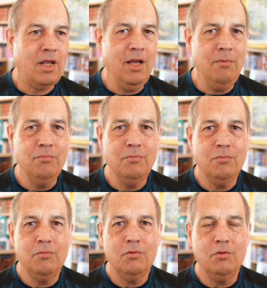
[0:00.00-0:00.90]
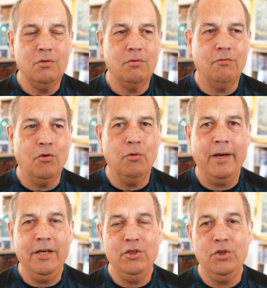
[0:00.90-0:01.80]
um,
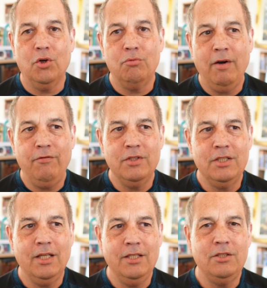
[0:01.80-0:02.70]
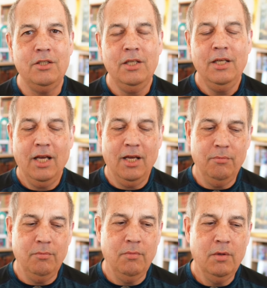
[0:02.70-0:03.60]
formatting your reference list,
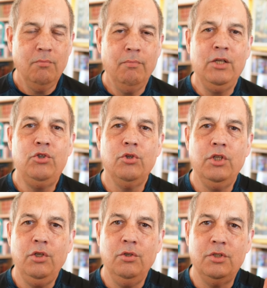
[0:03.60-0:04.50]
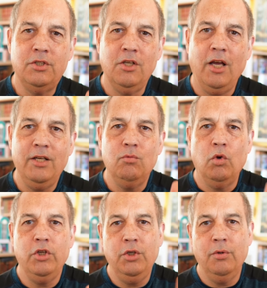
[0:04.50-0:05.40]
um, make sure that you cite
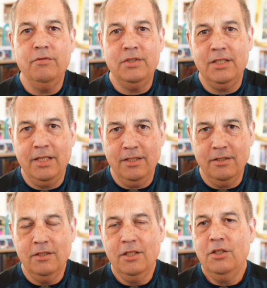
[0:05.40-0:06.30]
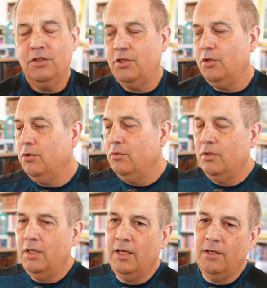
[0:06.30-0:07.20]
what you have seen. So,
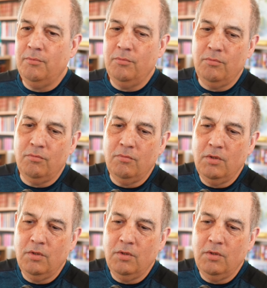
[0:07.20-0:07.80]
um,